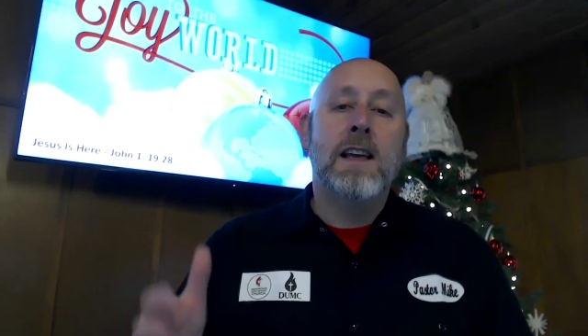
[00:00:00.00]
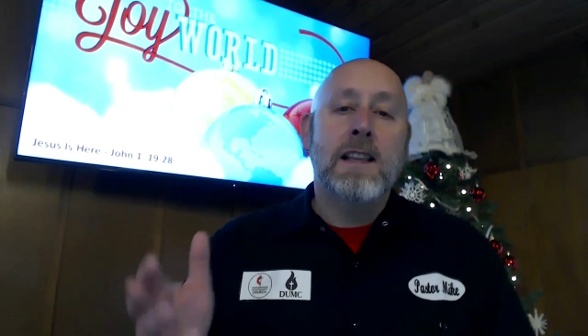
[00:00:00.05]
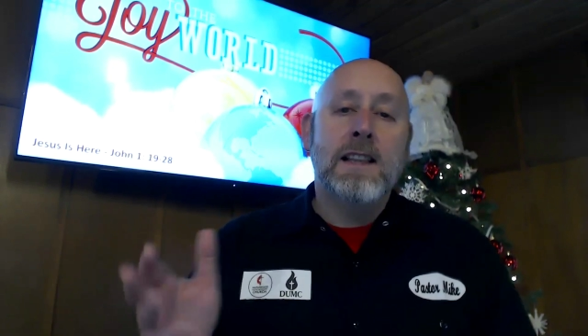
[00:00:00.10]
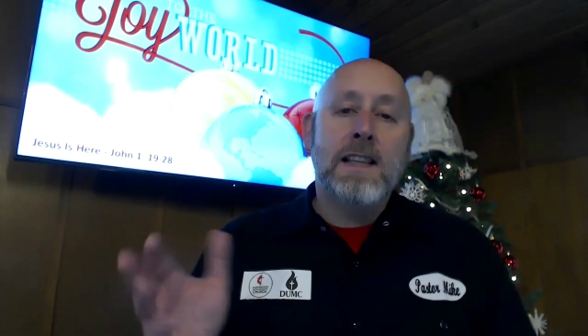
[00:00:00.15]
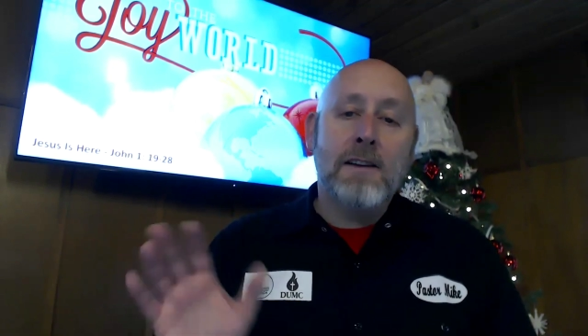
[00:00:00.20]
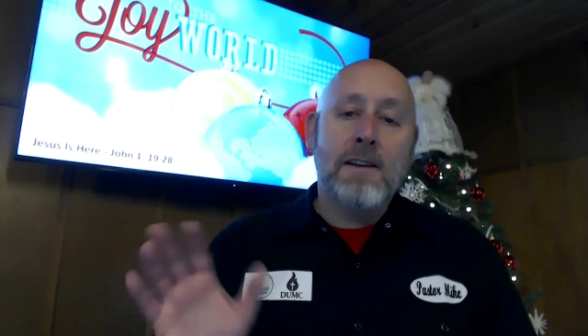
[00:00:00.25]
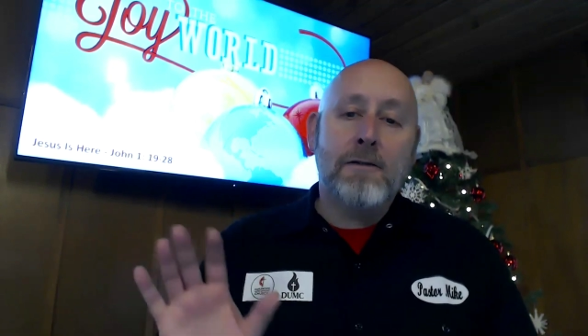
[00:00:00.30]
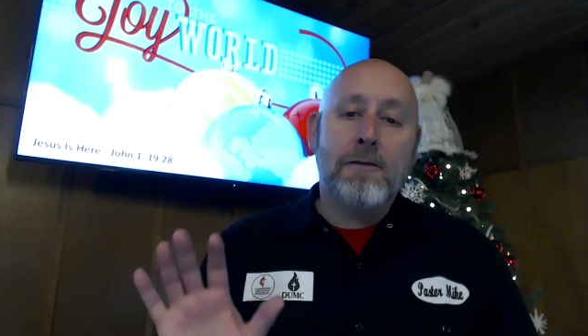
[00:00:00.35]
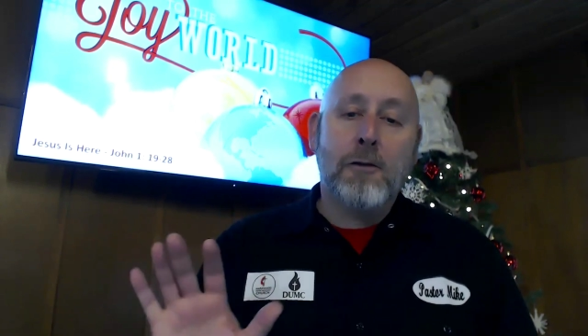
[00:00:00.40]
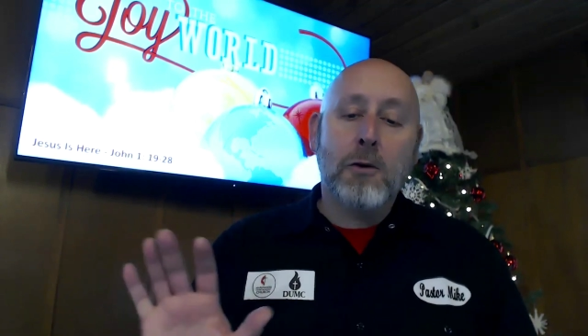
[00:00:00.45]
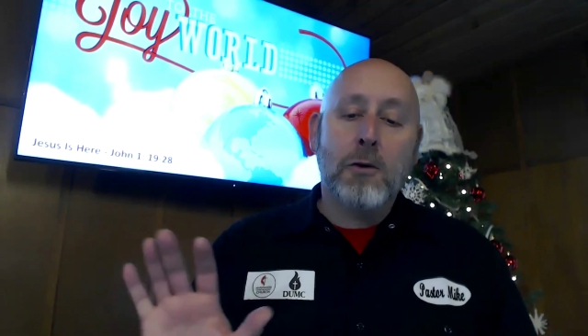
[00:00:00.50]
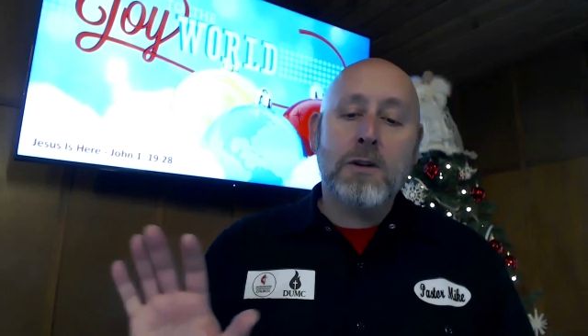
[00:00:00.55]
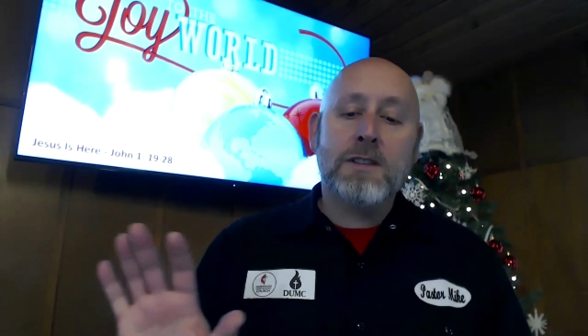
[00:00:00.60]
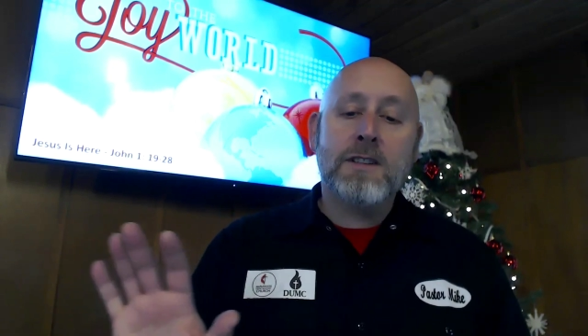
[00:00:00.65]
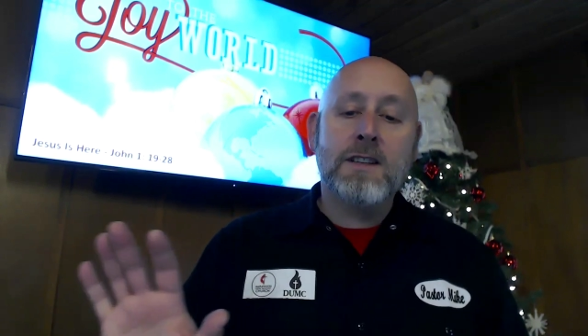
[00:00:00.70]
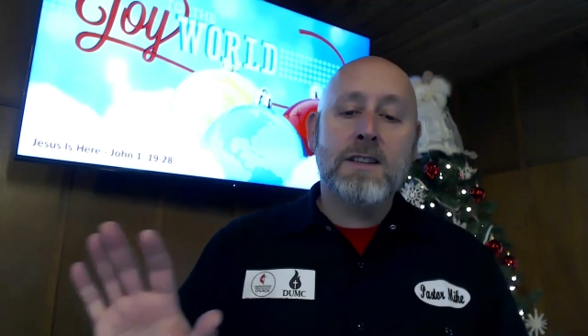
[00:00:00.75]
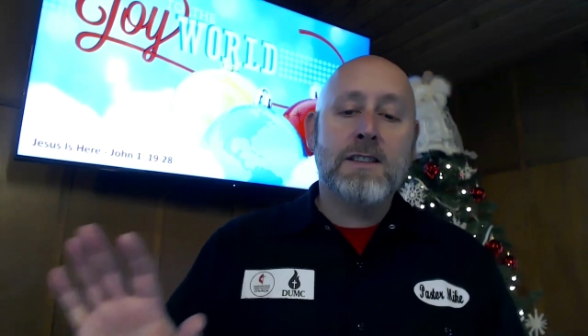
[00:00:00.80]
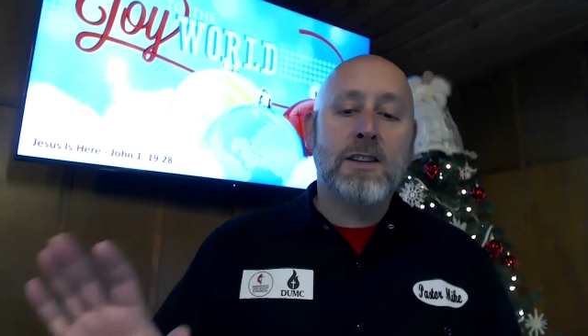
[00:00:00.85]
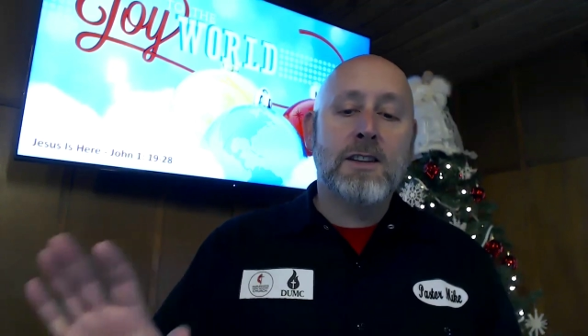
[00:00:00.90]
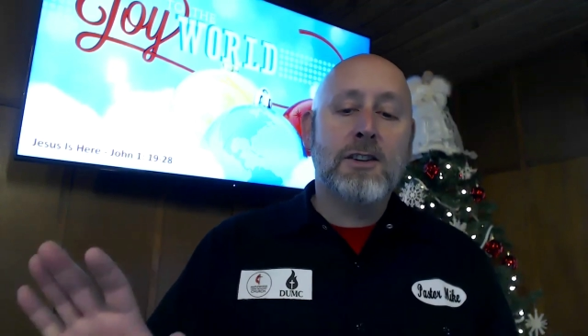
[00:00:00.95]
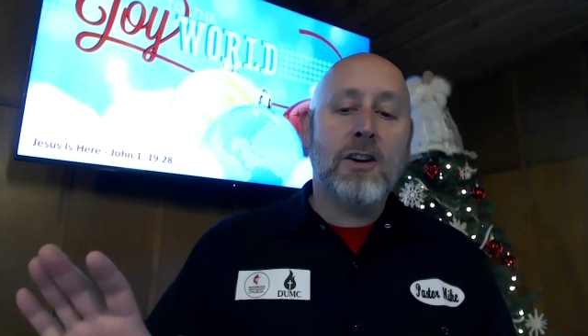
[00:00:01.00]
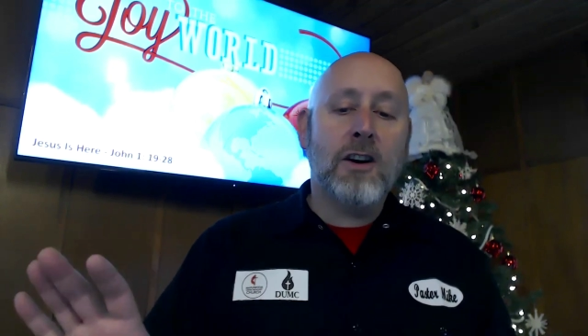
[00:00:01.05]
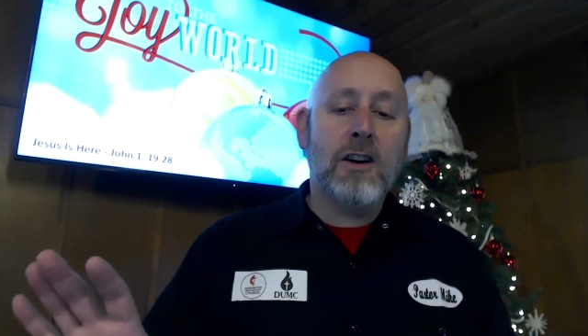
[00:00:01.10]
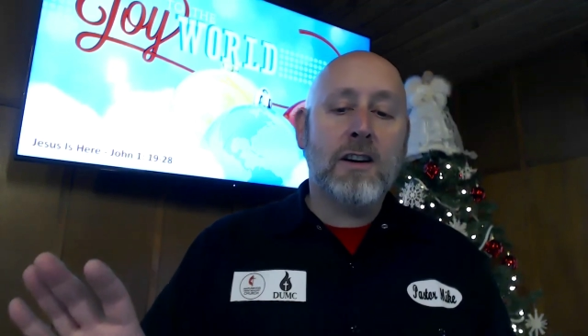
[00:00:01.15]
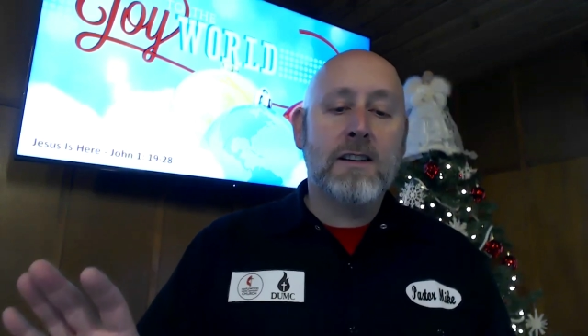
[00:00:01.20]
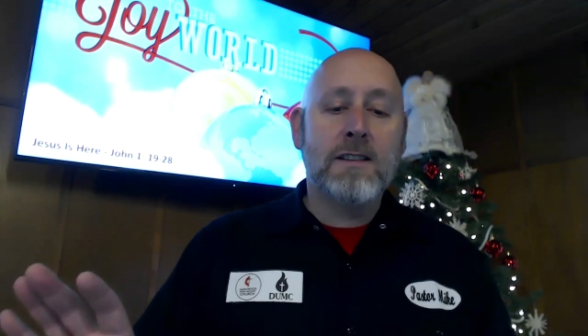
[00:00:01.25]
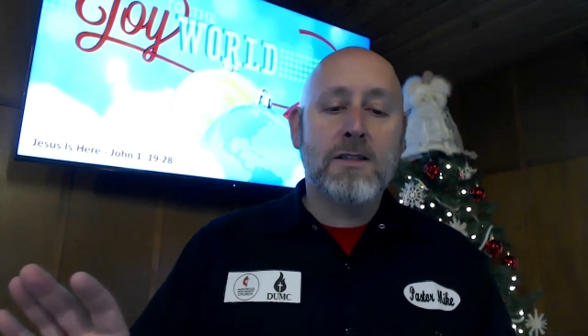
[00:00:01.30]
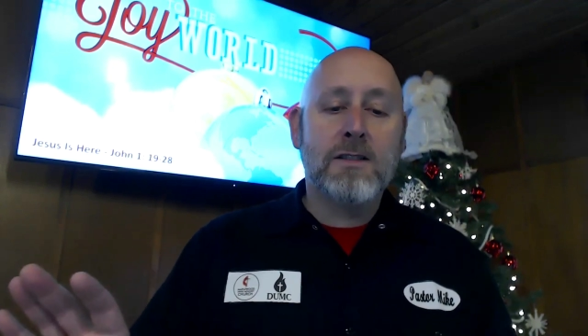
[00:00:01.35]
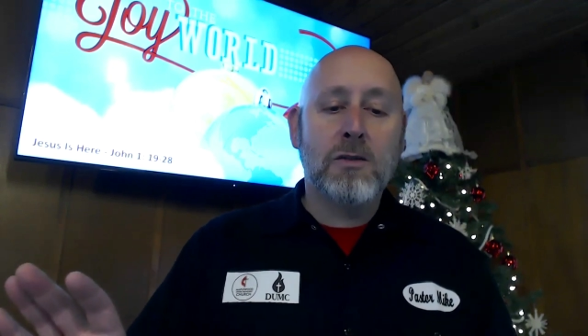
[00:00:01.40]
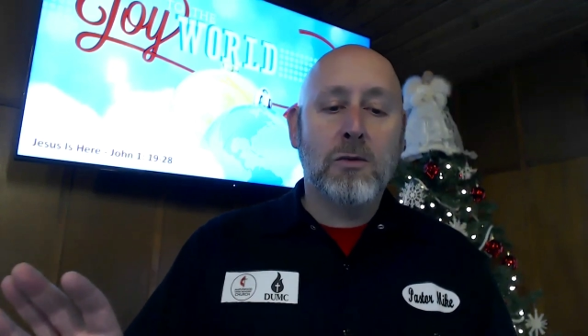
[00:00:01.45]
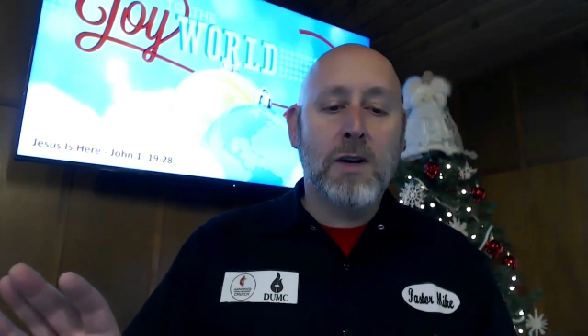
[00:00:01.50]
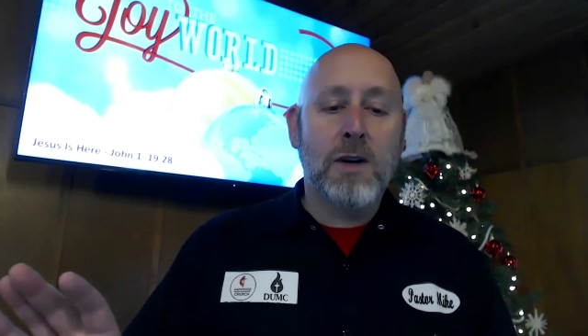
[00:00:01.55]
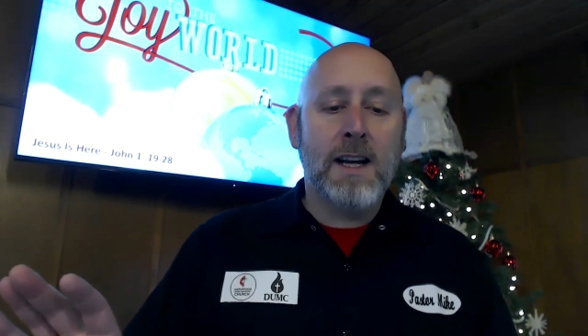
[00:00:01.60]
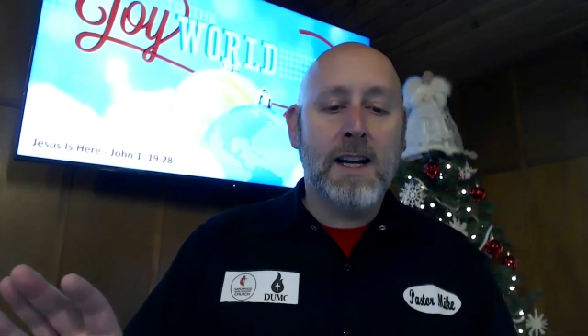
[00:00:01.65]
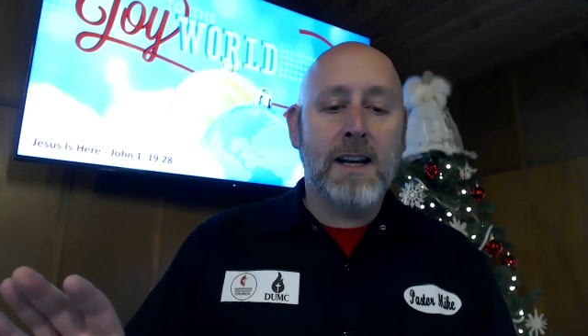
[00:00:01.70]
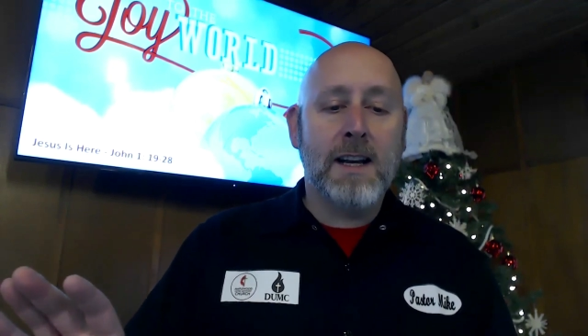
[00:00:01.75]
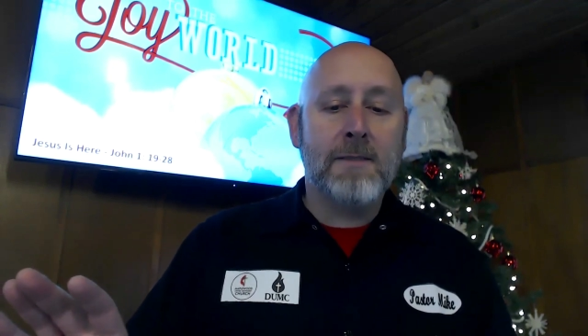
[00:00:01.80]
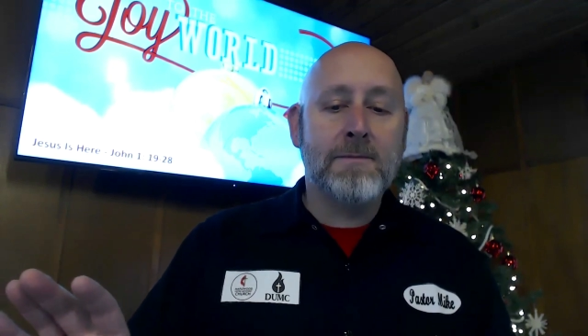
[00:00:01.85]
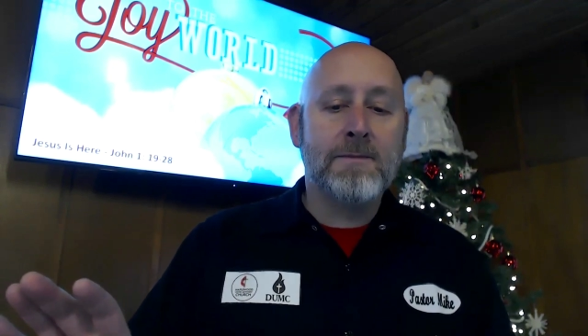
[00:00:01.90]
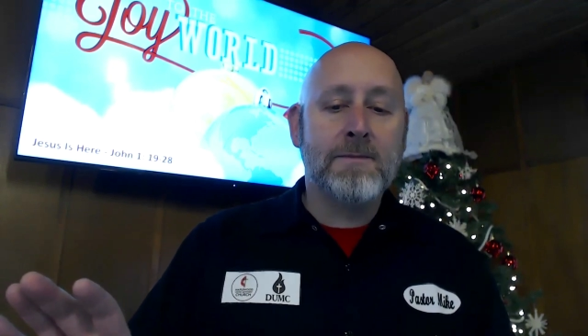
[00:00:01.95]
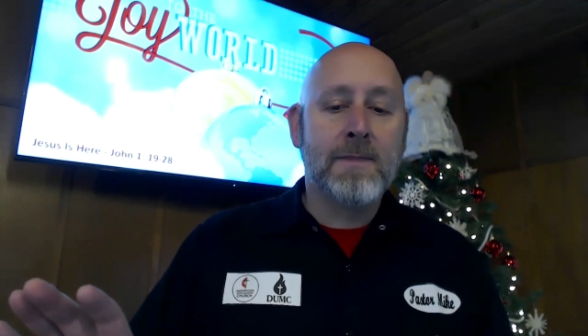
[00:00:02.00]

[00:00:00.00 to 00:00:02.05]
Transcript: that forces the darkness away,